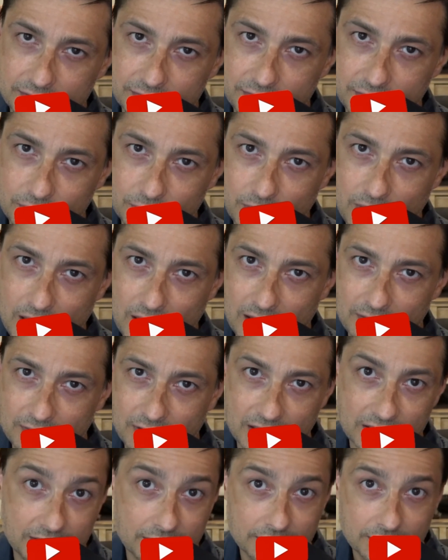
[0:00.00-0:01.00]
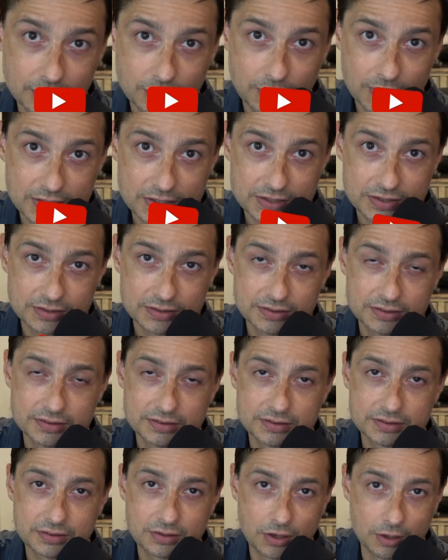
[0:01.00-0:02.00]
if you have any other
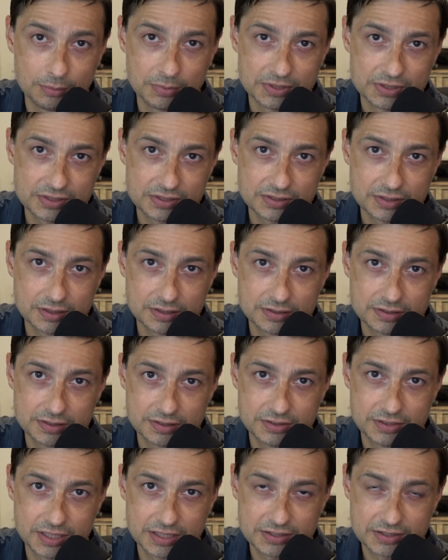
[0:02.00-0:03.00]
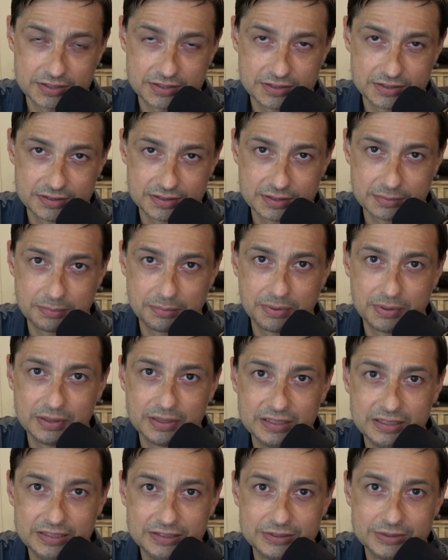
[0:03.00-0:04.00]
questions, comments, suggestions,
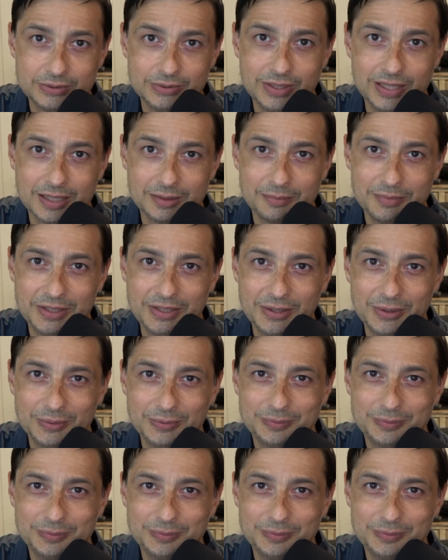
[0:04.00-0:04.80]
please do let me know.